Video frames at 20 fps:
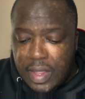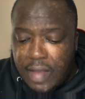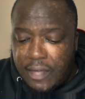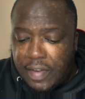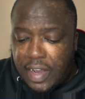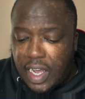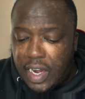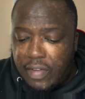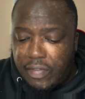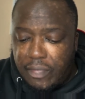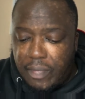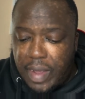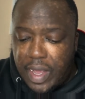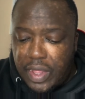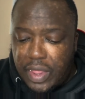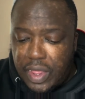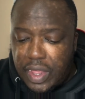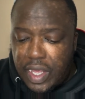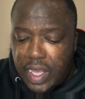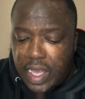kind of
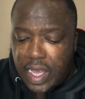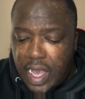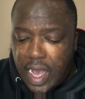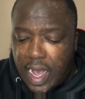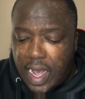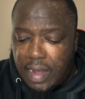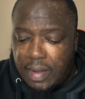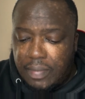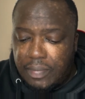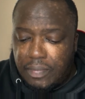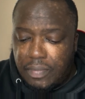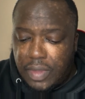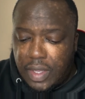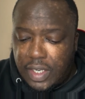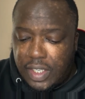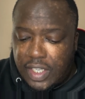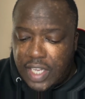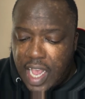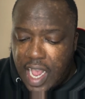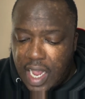made the
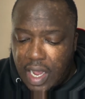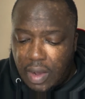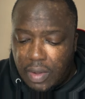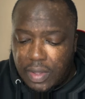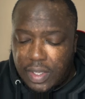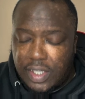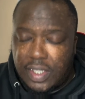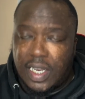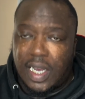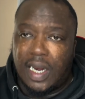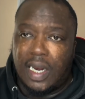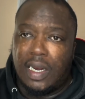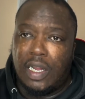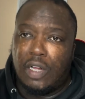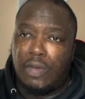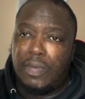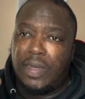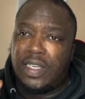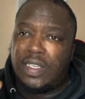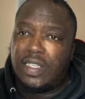tick on the side a little
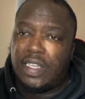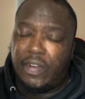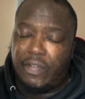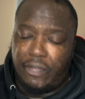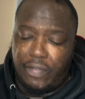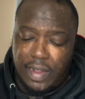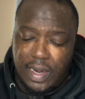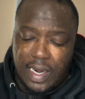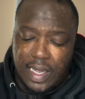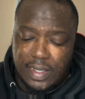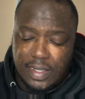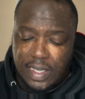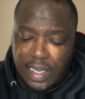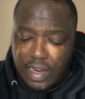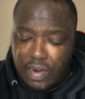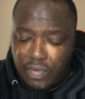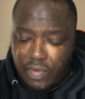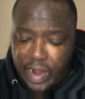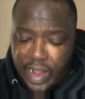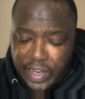bit different. It's a
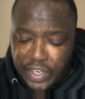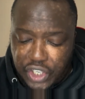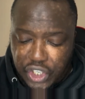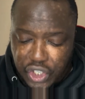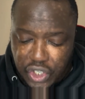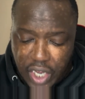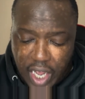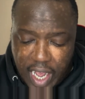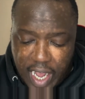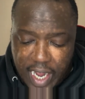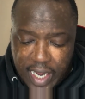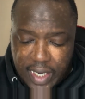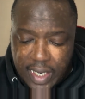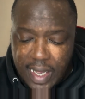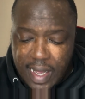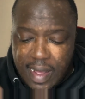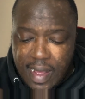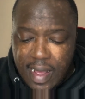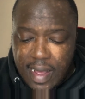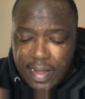gray shade.
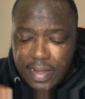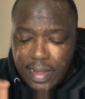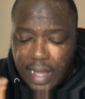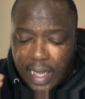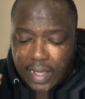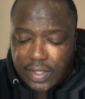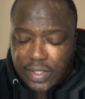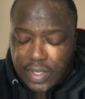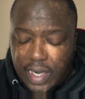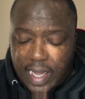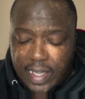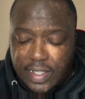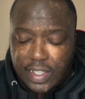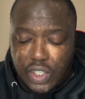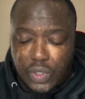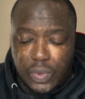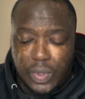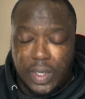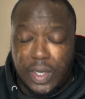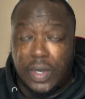That's nice
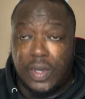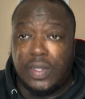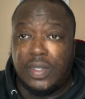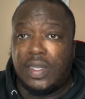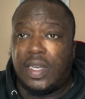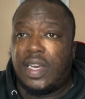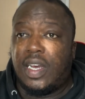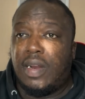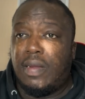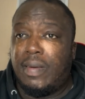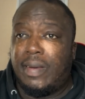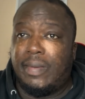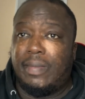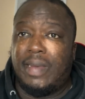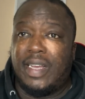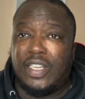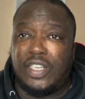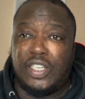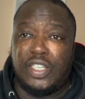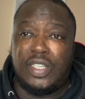as well, because it kind of
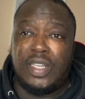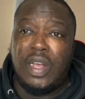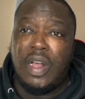matches